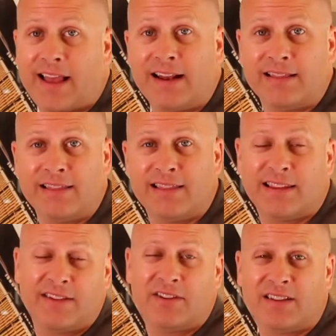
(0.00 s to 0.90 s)
kind
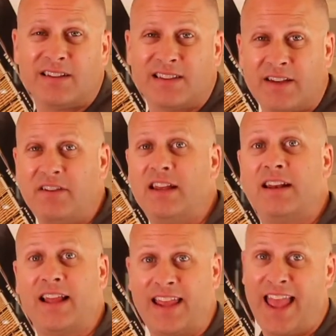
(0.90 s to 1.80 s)
of give it a little levity,
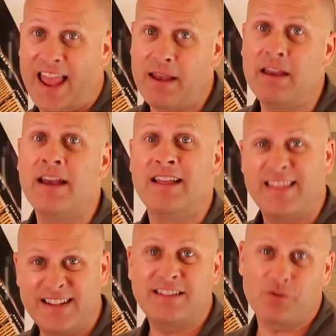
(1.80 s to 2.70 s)
and like, hey,
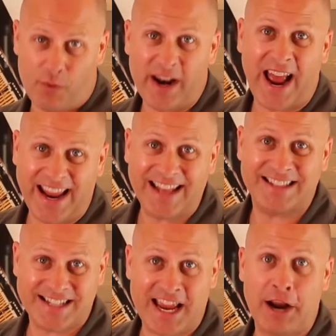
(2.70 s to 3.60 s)
this is when I get
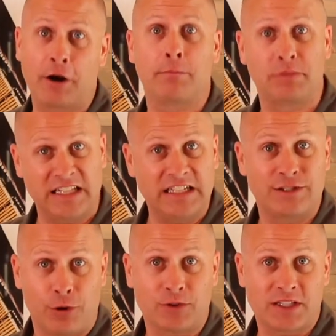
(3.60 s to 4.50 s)
scared, please
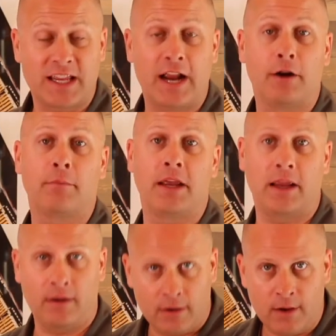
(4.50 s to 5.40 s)
don't scare me,